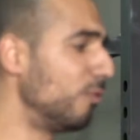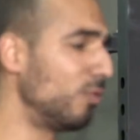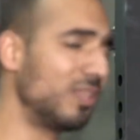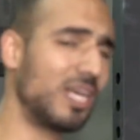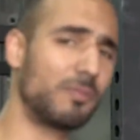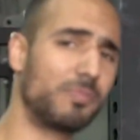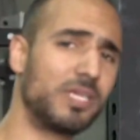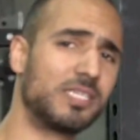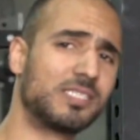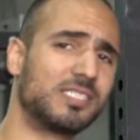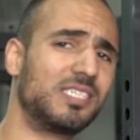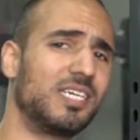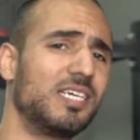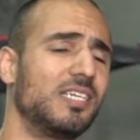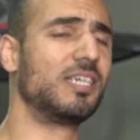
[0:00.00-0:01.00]
With that being
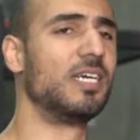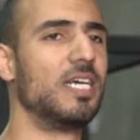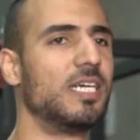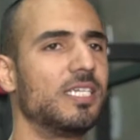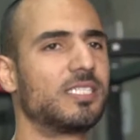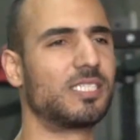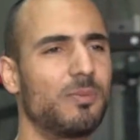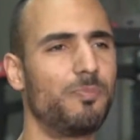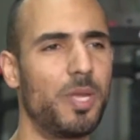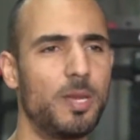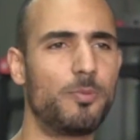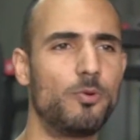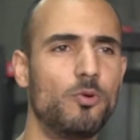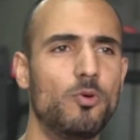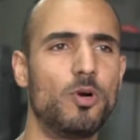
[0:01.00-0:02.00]
said, some
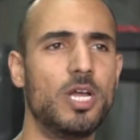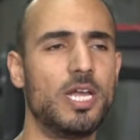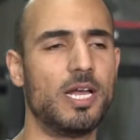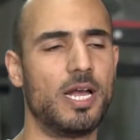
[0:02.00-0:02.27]
people